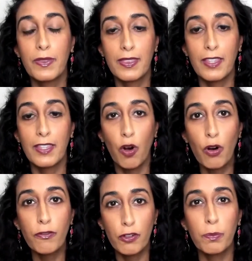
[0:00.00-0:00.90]
the
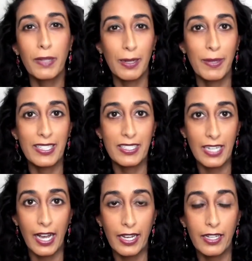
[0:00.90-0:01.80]
whole food plant-based
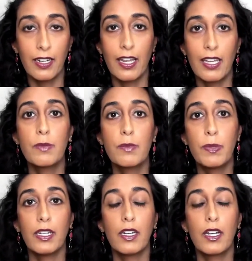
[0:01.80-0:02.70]
diet has
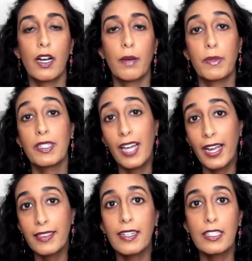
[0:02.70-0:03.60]
been the
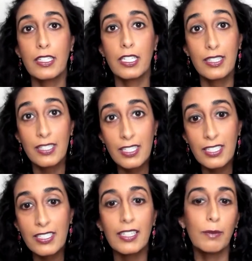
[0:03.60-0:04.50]
diet that has
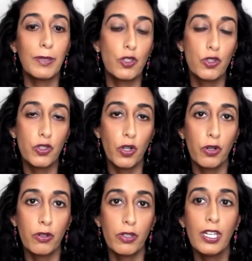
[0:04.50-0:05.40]
consistently been
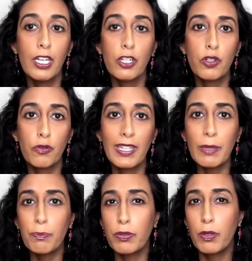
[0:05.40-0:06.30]
shown to really
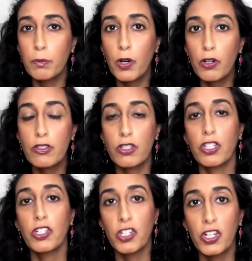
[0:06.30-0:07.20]
promote the
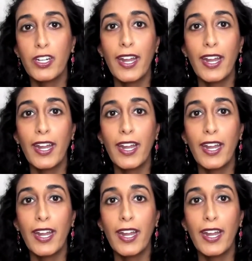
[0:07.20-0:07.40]
good,